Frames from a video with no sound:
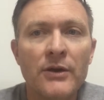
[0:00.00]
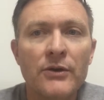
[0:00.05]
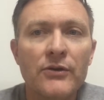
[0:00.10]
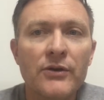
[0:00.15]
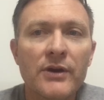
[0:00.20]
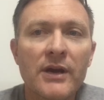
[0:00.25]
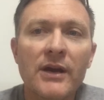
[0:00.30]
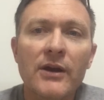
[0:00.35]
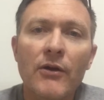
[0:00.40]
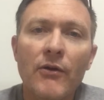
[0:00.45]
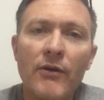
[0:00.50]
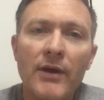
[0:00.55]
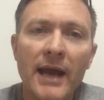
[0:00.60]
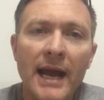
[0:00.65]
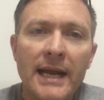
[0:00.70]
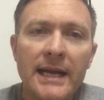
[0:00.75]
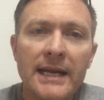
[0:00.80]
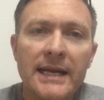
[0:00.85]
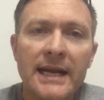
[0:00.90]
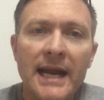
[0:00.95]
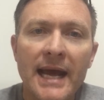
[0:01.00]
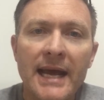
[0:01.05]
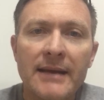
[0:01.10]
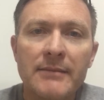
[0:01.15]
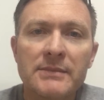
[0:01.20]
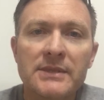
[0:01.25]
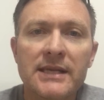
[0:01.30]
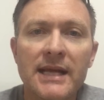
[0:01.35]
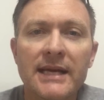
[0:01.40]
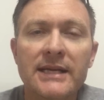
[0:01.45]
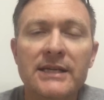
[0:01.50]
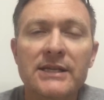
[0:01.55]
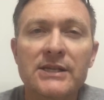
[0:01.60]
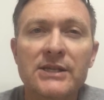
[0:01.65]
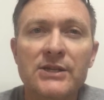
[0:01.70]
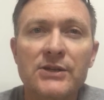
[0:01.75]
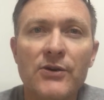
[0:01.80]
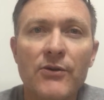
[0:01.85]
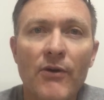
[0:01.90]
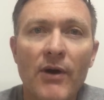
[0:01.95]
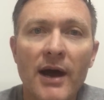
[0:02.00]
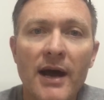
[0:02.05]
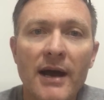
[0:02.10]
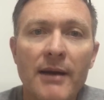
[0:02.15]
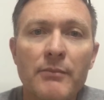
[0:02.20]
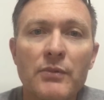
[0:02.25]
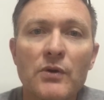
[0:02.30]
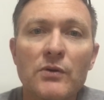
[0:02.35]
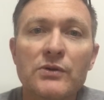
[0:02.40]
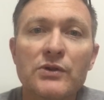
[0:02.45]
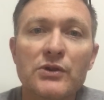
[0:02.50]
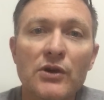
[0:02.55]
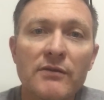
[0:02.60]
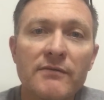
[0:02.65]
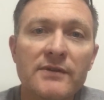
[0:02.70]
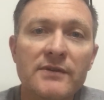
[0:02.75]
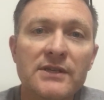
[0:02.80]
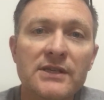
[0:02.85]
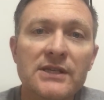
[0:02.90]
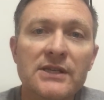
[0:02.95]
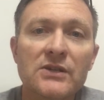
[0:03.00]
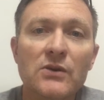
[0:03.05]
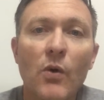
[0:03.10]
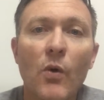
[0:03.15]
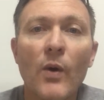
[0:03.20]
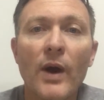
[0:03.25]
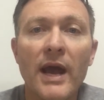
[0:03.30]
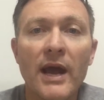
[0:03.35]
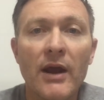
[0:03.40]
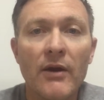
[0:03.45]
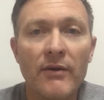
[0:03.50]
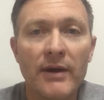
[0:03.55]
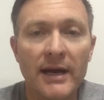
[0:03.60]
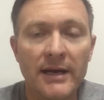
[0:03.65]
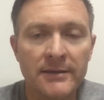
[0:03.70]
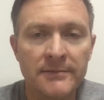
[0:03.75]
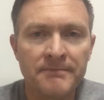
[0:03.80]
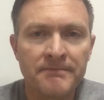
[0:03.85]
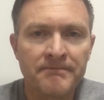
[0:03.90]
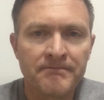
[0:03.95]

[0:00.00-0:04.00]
you can create names that describe your services or area.